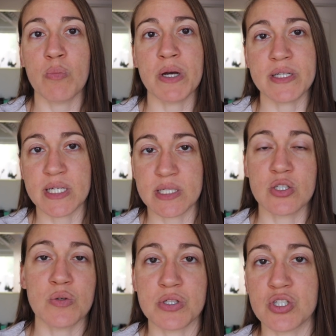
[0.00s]
But does
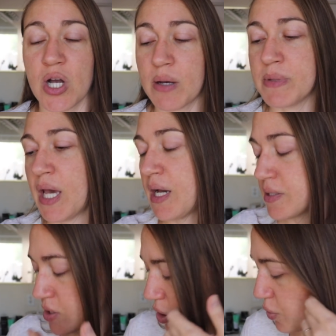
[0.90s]
it do its job? Yeah.
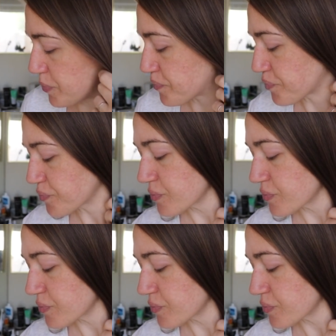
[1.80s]
So